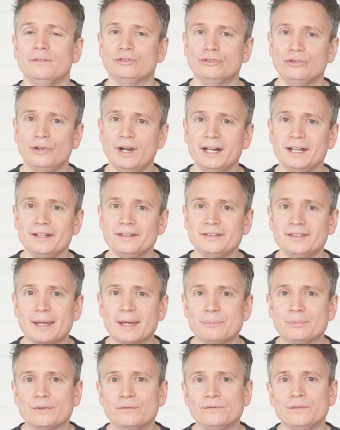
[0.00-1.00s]
I've created a
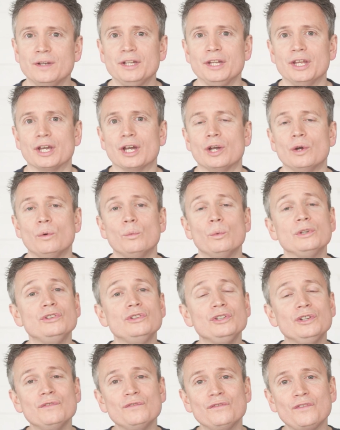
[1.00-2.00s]
separate video
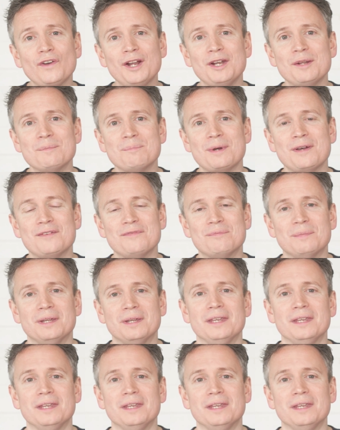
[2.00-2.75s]
which you can find above